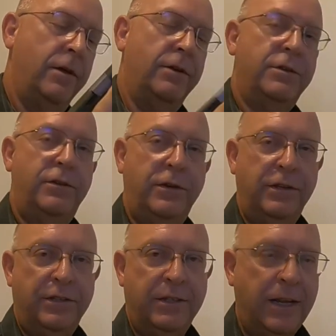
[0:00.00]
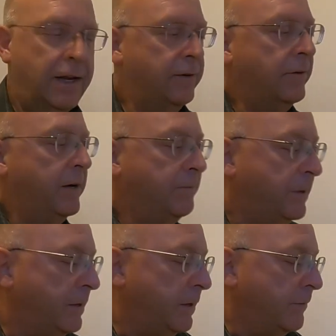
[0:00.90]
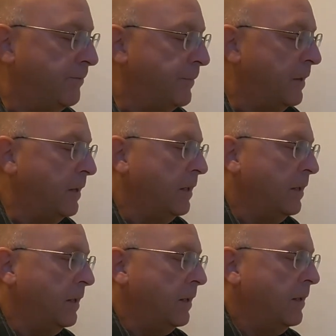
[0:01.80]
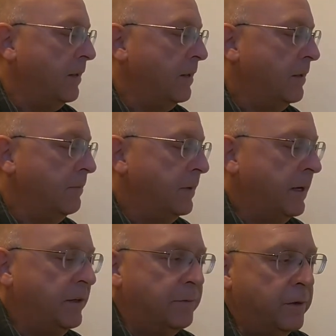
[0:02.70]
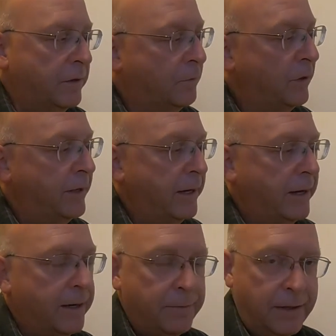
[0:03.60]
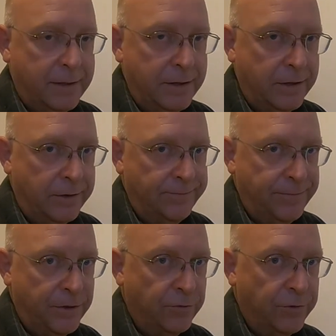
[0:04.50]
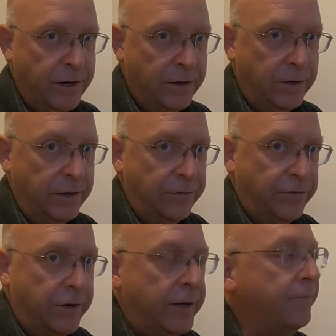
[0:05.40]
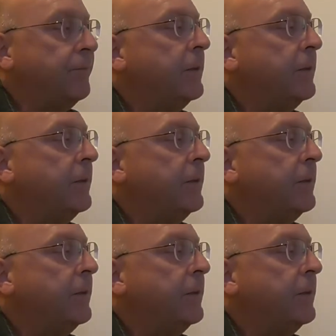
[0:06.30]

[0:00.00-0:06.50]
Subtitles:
so you can just slide it right up in there. But I just wanted to point that out about the rail on the frame.